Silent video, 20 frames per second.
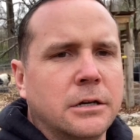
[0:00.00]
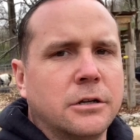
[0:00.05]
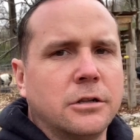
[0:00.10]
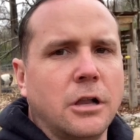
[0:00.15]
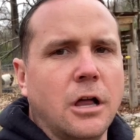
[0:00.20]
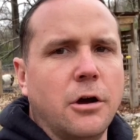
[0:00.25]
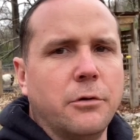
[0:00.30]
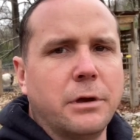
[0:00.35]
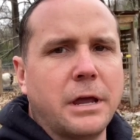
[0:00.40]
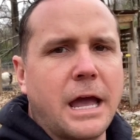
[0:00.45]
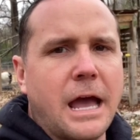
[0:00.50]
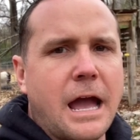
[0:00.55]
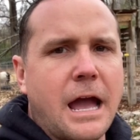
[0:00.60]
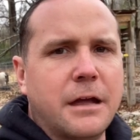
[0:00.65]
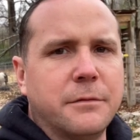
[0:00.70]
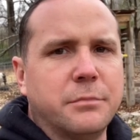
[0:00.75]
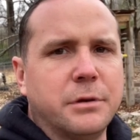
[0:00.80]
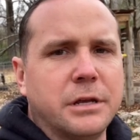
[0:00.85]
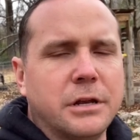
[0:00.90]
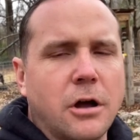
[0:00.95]
Chloe
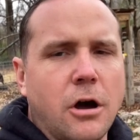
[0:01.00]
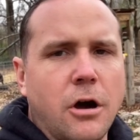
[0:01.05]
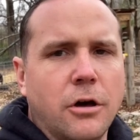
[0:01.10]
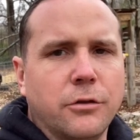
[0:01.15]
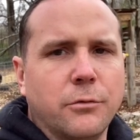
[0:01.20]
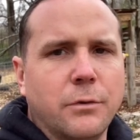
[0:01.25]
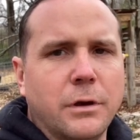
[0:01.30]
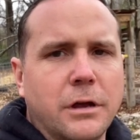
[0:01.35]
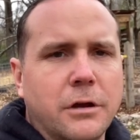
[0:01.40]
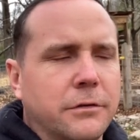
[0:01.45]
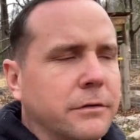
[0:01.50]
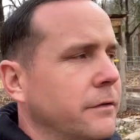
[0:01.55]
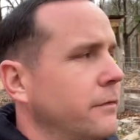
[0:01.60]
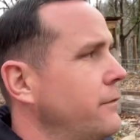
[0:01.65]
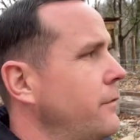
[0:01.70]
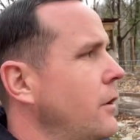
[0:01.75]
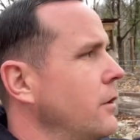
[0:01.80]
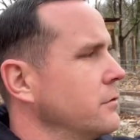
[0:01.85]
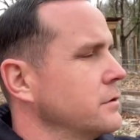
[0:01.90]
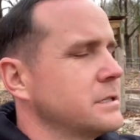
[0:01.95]
had been all the way on the
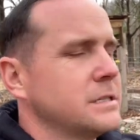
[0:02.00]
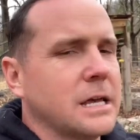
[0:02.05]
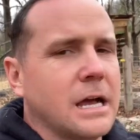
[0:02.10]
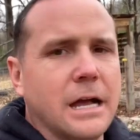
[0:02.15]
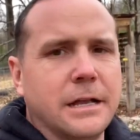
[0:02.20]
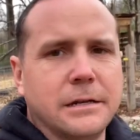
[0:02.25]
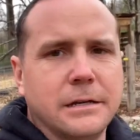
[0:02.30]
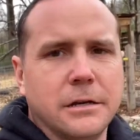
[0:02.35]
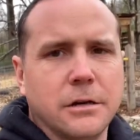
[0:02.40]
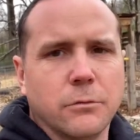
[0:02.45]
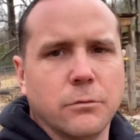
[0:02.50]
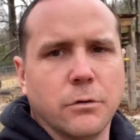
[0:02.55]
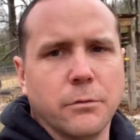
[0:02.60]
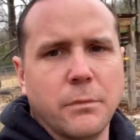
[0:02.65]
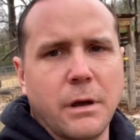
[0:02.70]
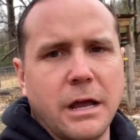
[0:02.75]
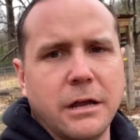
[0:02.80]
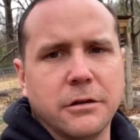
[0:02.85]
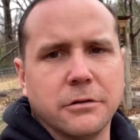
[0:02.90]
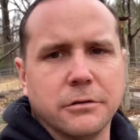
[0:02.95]
far side near where
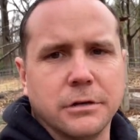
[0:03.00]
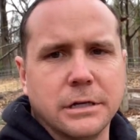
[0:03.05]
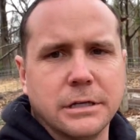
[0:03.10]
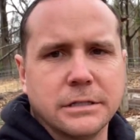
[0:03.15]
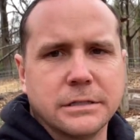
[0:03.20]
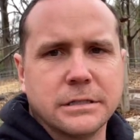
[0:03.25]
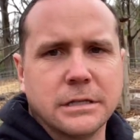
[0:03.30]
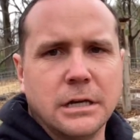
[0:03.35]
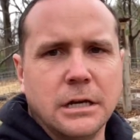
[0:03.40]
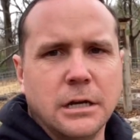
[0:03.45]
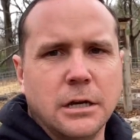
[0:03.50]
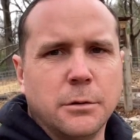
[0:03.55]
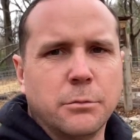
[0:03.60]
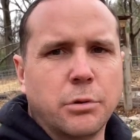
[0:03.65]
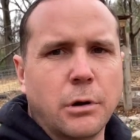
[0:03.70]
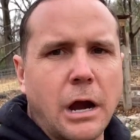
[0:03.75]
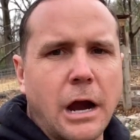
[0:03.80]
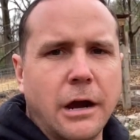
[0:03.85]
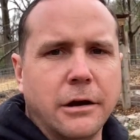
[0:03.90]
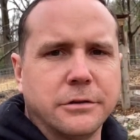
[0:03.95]
Mater is,
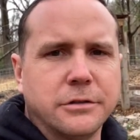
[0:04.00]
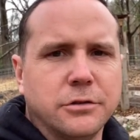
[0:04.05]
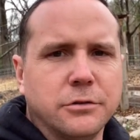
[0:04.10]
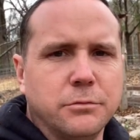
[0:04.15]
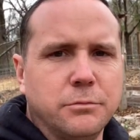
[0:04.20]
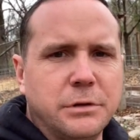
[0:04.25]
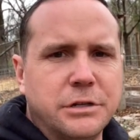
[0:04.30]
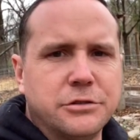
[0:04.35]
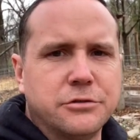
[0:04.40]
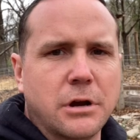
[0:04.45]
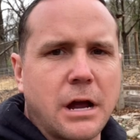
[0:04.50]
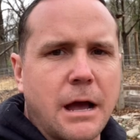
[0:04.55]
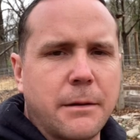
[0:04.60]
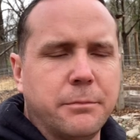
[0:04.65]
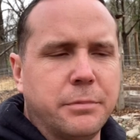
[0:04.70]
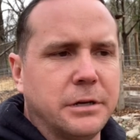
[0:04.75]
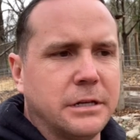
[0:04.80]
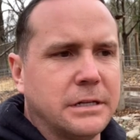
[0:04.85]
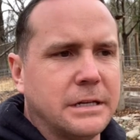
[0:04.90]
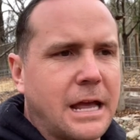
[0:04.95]
prior to me
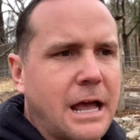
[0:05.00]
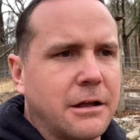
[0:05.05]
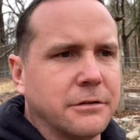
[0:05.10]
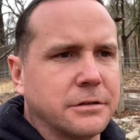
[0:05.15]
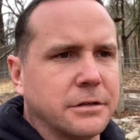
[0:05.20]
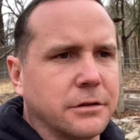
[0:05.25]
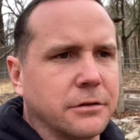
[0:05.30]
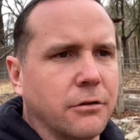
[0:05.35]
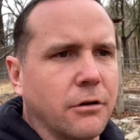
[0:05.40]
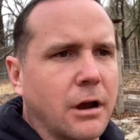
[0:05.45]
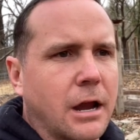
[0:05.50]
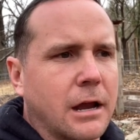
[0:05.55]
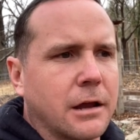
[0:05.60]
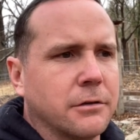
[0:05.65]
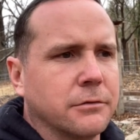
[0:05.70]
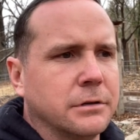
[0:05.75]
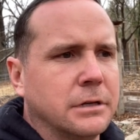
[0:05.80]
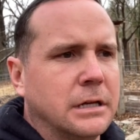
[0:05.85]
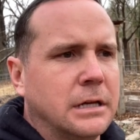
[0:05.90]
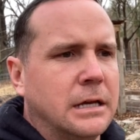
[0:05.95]
dropping it down to the
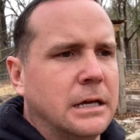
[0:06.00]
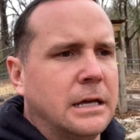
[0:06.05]
ground.